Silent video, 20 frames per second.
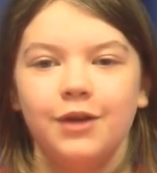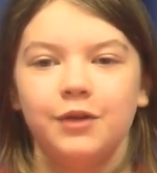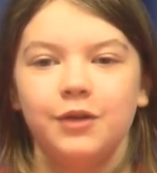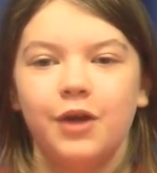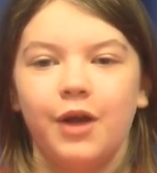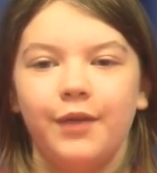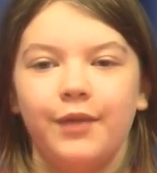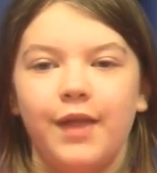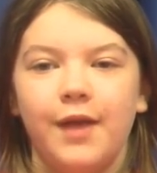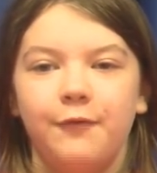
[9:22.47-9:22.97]

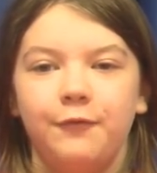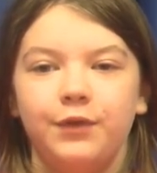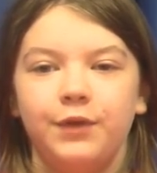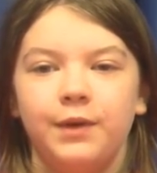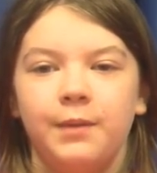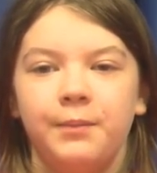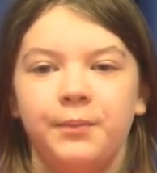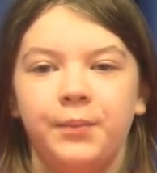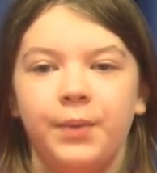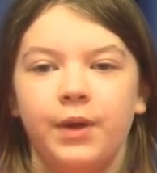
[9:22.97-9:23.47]
not left
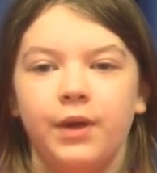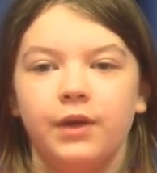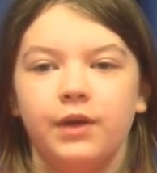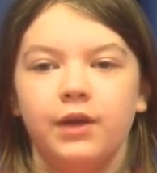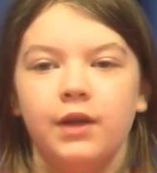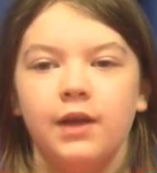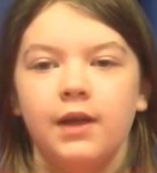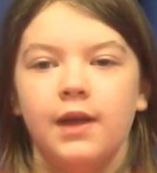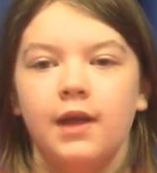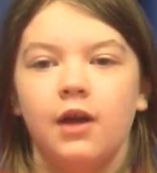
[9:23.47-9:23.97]
in a book
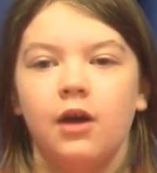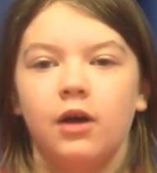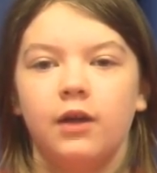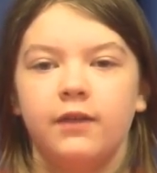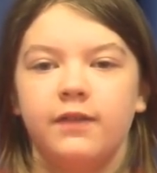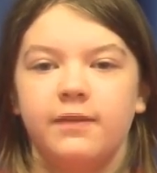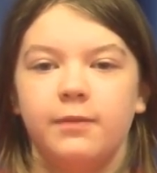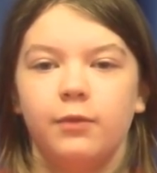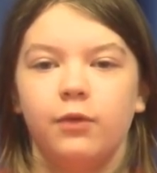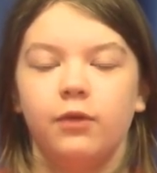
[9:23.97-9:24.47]

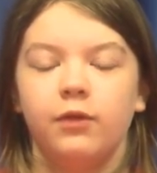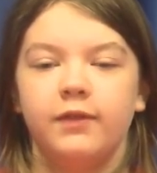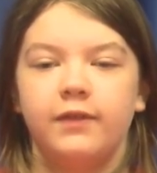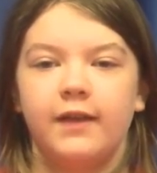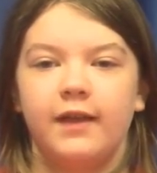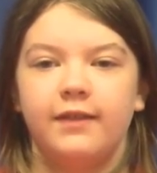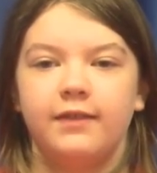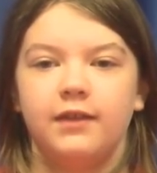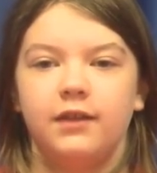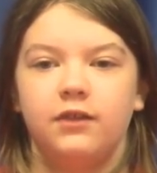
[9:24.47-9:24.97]
on some old
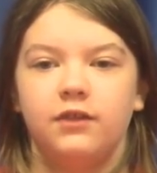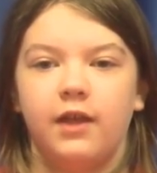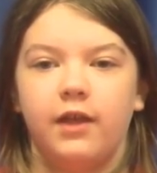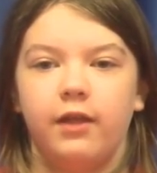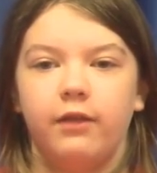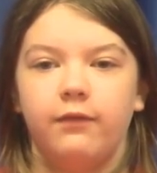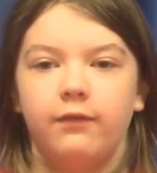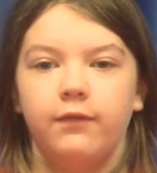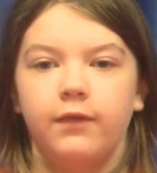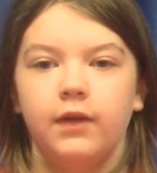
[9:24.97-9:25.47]
dusty
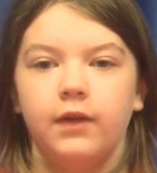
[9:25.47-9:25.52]
shelf.